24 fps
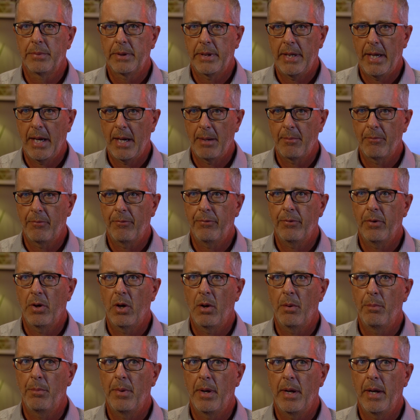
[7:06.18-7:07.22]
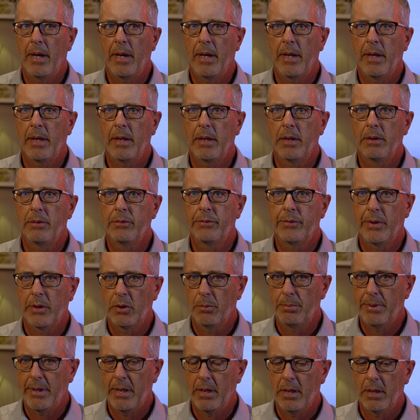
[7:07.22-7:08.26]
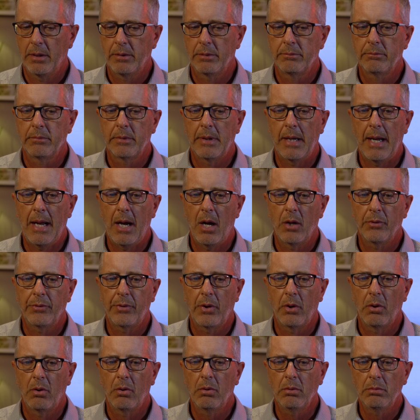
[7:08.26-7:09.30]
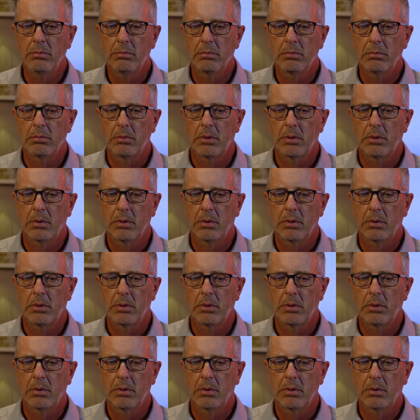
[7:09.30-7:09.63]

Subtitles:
Came from a single-parent household